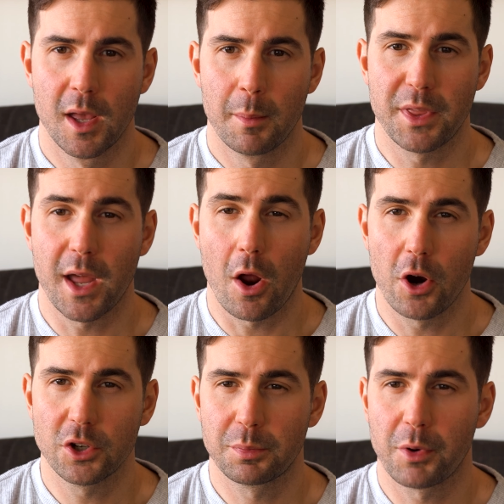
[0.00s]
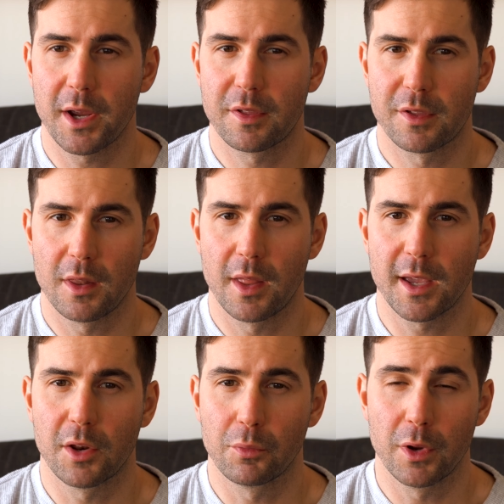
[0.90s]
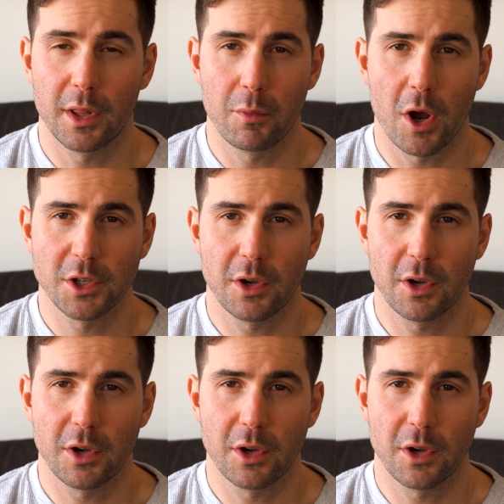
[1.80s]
but that harsh bright sunlight can really wash